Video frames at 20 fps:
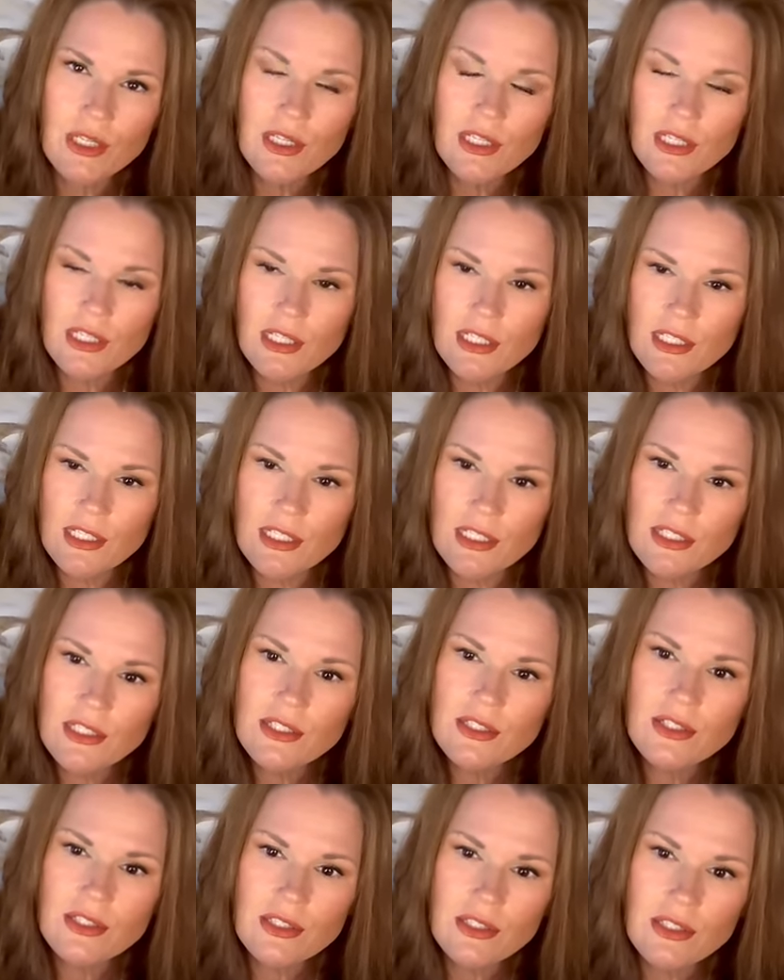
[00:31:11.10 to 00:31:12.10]
It
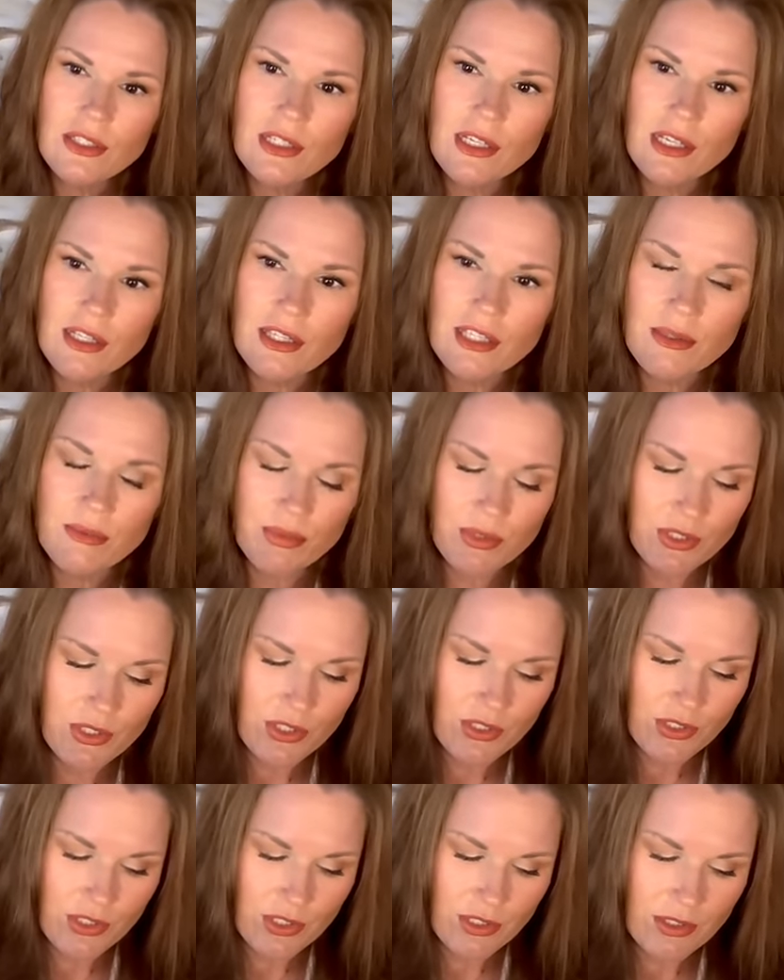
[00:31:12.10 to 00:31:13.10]
is in that
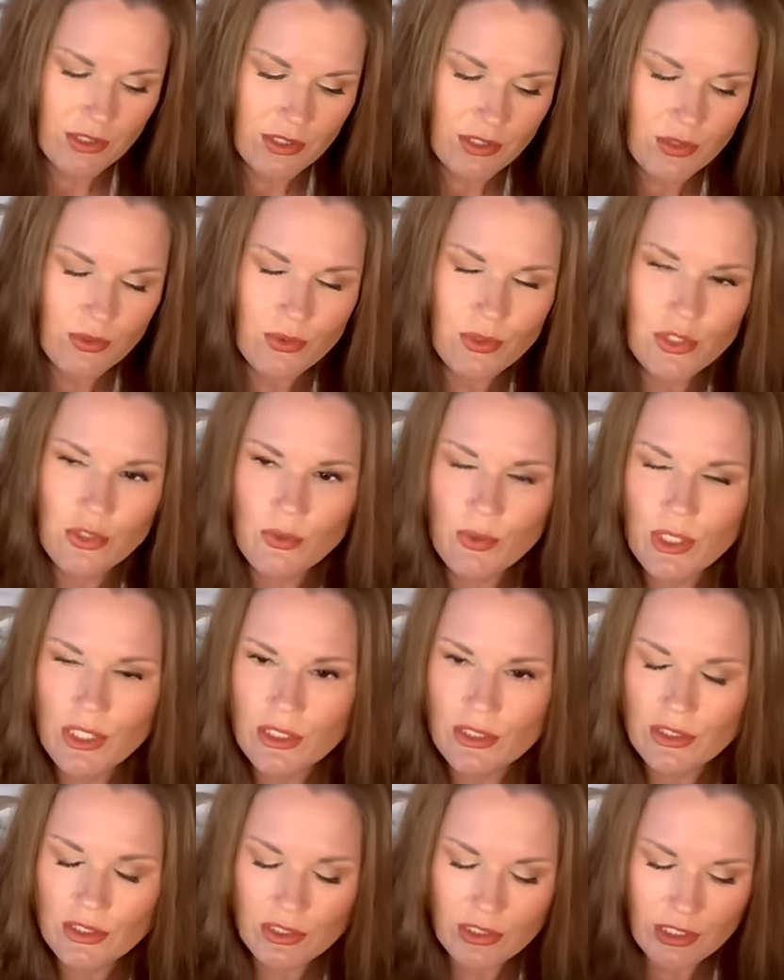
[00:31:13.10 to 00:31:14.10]
position in this
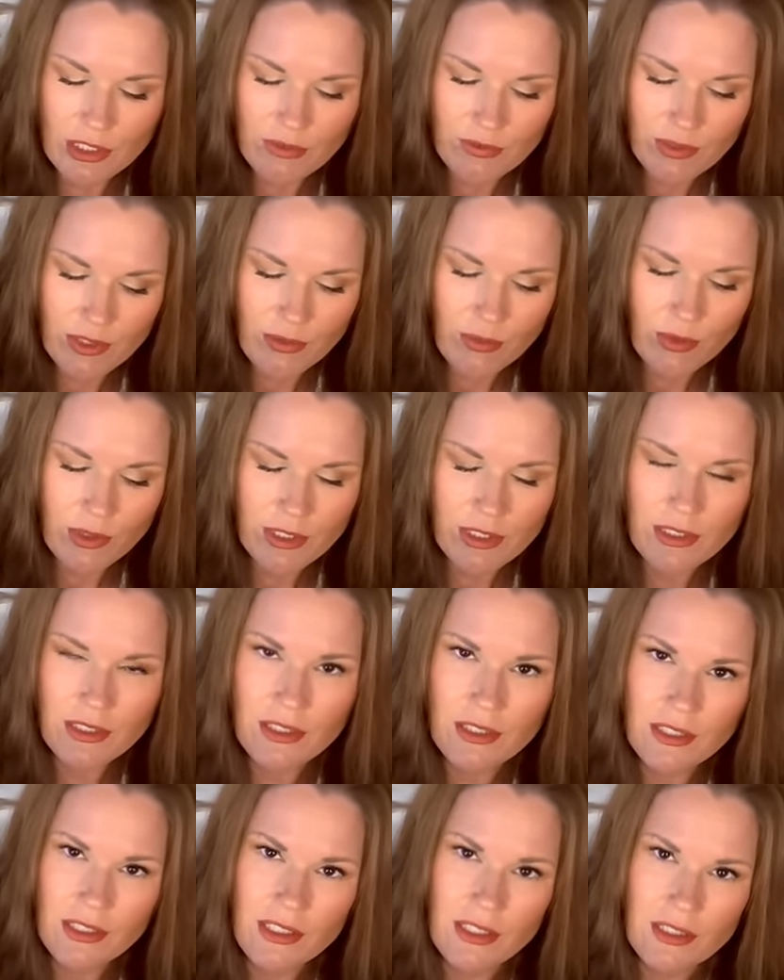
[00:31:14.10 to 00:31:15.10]
respect. If I want it
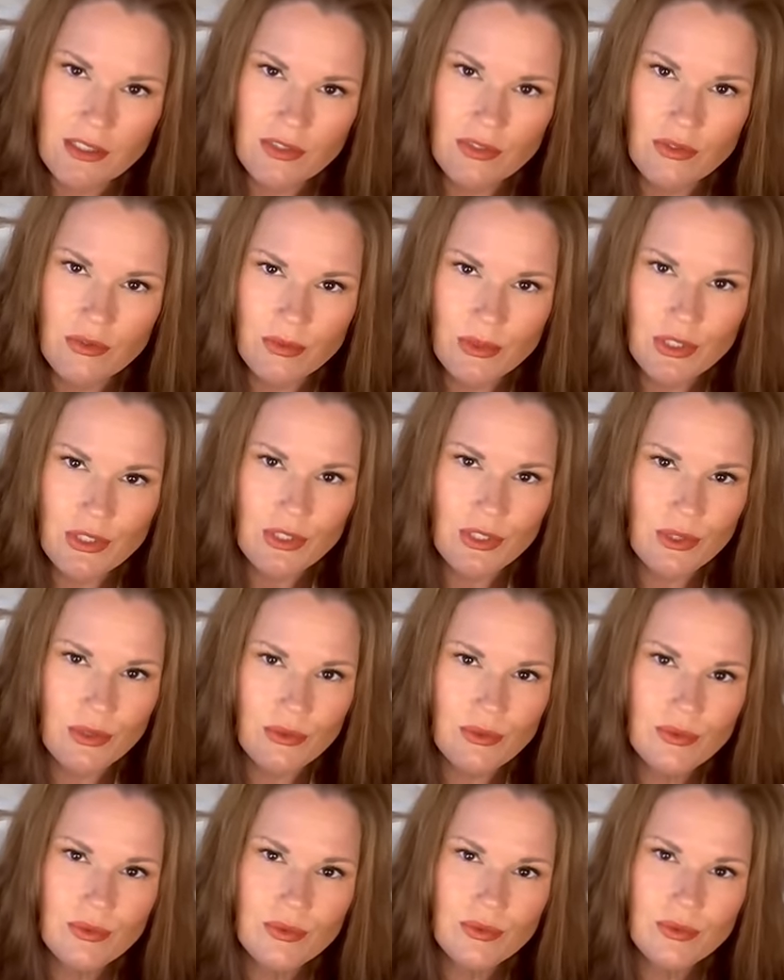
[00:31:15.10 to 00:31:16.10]
done, I got to do it
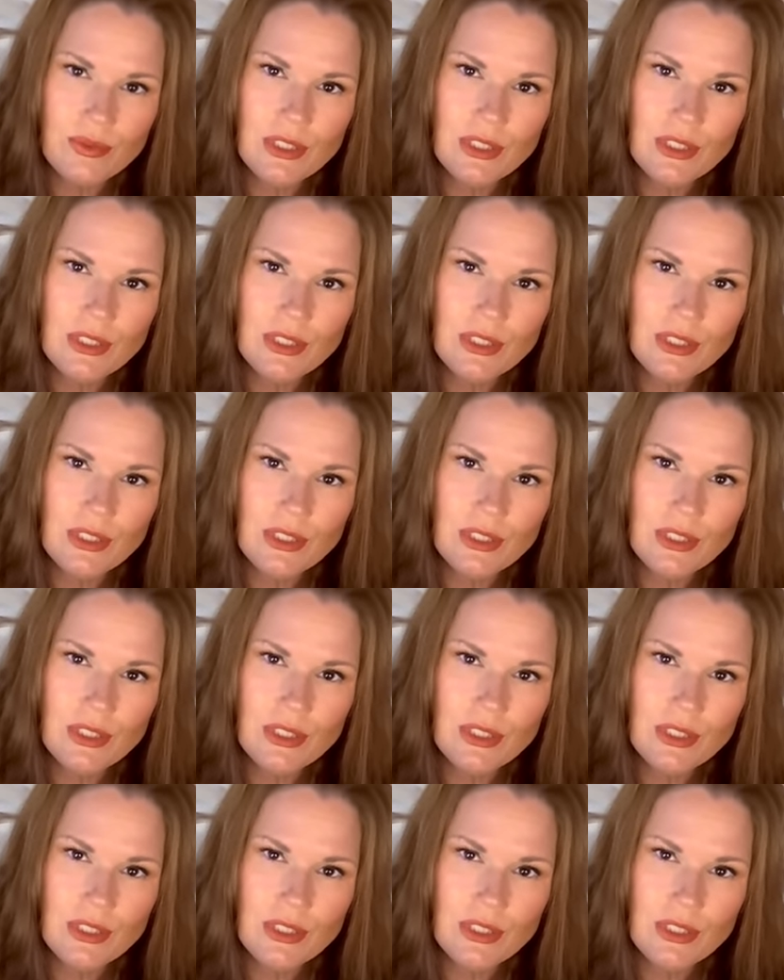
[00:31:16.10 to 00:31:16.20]
myself.